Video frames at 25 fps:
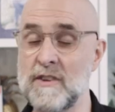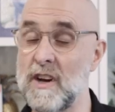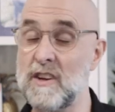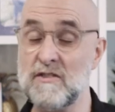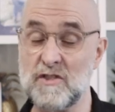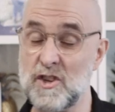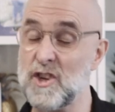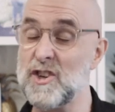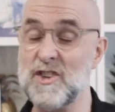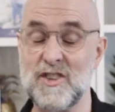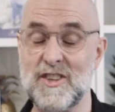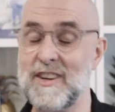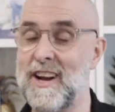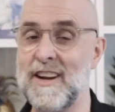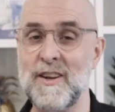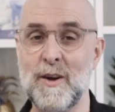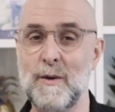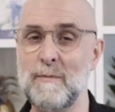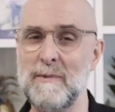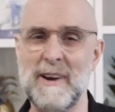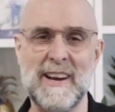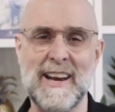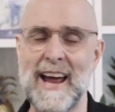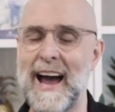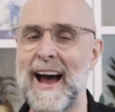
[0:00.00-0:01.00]
Not just, I
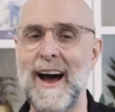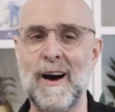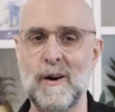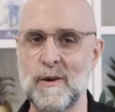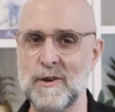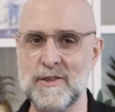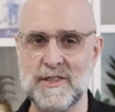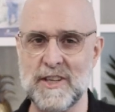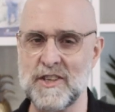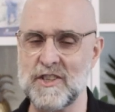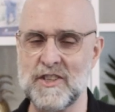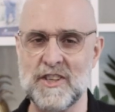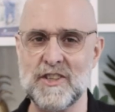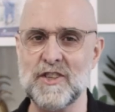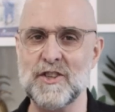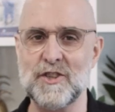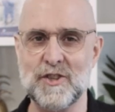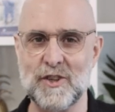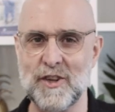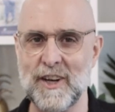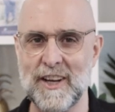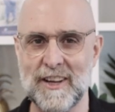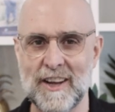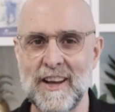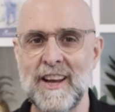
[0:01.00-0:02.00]
don't mean hours as in
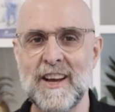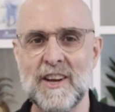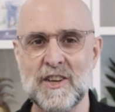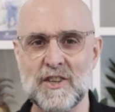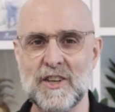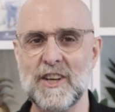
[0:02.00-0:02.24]
three,